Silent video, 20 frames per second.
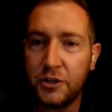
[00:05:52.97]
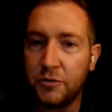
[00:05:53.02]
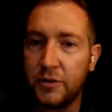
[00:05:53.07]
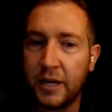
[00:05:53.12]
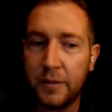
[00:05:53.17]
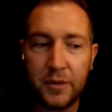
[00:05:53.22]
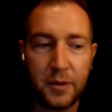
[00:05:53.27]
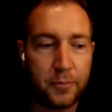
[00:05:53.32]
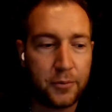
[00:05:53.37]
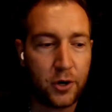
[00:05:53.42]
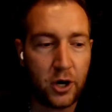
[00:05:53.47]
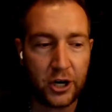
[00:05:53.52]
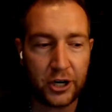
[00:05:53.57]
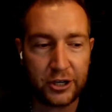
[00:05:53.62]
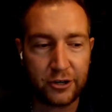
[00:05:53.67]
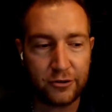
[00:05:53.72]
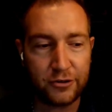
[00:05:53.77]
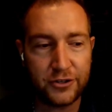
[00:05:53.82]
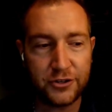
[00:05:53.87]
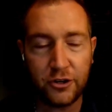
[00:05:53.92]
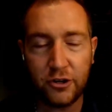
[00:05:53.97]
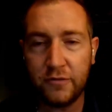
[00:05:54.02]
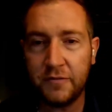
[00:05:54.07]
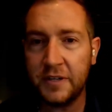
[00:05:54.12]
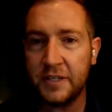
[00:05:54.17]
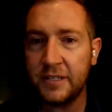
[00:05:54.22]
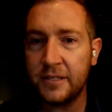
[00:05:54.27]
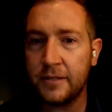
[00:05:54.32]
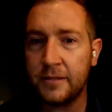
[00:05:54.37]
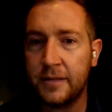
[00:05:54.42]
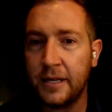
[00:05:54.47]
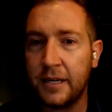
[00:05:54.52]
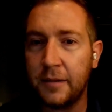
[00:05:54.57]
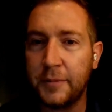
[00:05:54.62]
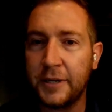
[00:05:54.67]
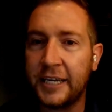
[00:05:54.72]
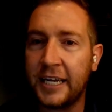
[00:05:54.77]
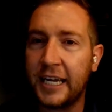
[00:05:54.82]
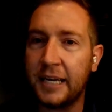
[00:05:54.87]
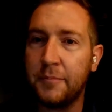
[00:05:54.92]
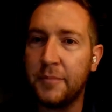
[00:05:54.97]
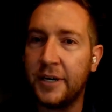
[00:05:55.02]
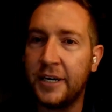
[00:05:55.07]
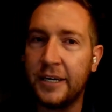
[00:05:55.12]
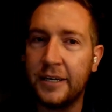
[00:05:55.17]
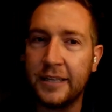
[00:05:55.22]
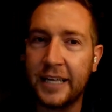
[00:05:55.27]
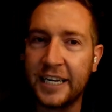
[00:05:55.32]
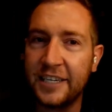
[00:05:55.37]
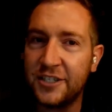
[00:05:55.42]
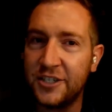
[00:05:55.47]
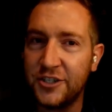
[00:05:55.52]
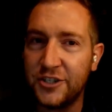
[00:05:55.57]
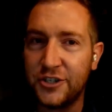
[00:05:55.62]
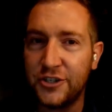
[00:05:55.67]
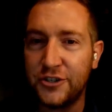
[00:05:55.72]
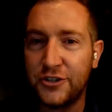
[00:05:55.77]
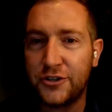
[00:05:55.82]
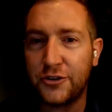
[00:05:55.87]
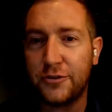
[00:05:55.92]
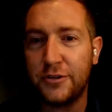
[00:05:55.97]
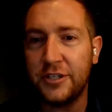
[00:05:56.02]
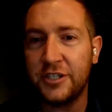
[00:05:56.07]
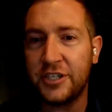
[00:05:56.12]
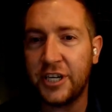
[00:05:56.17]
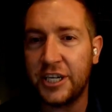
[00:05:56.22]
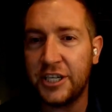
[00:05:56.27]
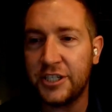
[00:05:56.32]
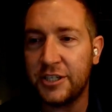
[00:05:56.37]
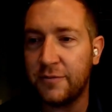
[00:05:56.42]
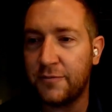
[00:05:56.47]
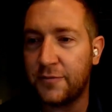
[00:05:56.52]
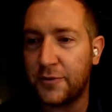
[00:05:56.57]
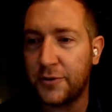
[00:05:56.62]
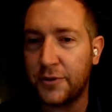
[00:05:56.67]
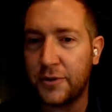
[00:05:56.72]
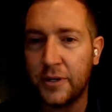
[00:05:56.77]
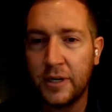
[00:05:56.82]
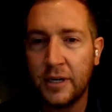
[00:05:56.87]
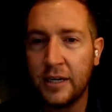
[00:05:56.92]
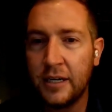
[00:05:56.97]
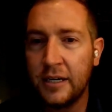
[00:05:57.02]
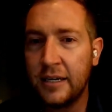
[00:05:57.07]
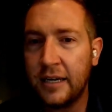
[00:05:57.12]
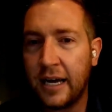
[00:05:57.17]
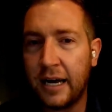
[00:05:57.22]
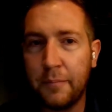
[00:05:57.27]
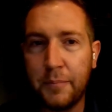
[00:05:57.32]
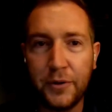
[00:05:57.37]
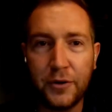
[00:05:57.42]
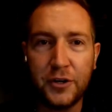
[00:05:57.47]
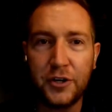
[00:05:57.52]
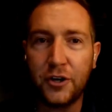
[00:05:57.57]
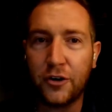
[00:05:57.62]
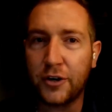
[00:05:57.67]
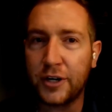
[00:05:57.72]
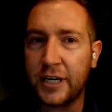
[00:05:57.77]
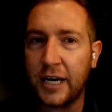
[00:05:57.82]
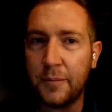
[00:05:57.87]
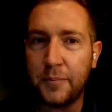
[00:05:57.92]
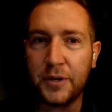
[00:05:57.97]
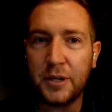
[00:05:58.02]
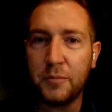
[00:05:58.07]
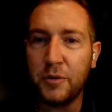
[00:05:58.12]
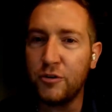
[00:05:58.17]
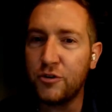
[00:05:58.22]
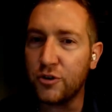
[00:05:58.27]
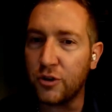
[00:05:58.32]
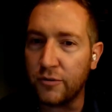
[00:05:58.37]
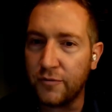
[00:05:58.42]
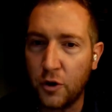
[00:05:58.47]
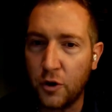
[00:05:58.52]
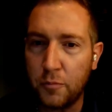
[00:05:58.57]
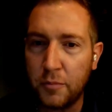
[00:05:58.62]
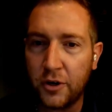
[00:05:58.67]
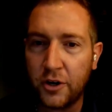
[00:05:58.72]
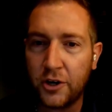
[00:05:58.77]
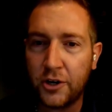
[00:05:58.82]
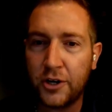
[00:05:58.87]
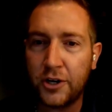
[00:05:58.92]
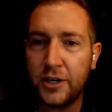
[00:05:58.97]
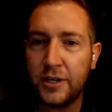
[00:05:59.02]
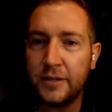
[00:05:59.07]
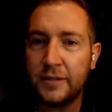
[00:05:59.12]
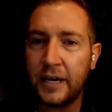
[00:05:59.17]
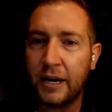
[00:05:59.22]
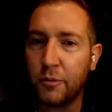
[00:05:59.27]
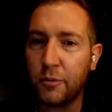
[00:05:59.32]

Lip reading: You name the product or service. Then I became a licensed insurance agent for a billion-dollar company, Mutual of Omaha.